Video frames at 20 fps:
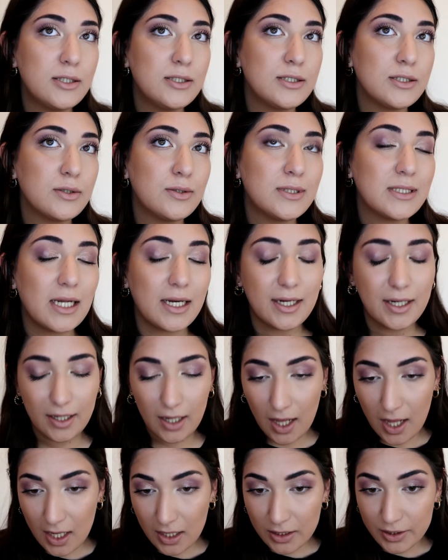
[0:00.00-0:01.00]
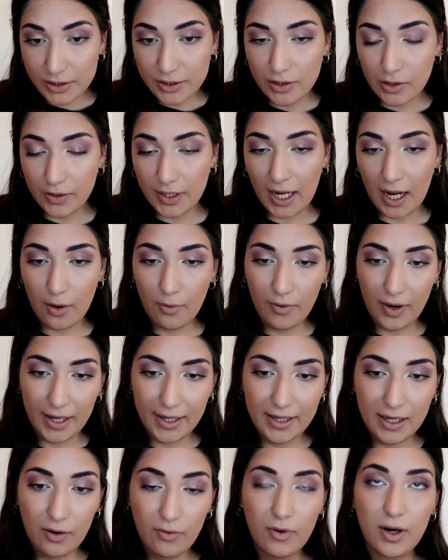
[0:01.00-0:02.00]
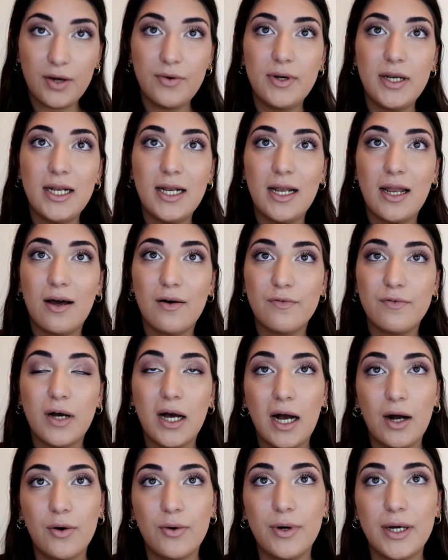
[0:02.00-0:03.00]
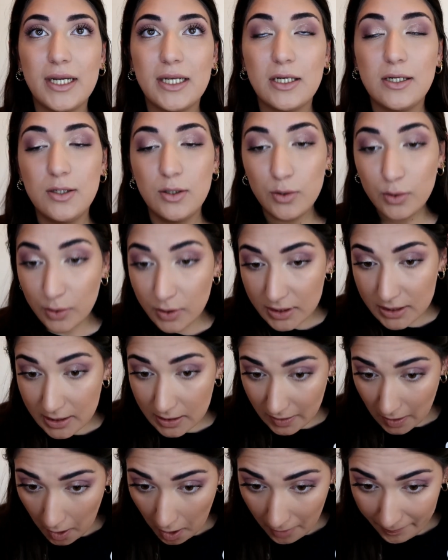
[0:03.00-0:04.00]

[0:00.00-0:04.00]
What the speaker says: So stunning. So yeah, right now I really love how it looks,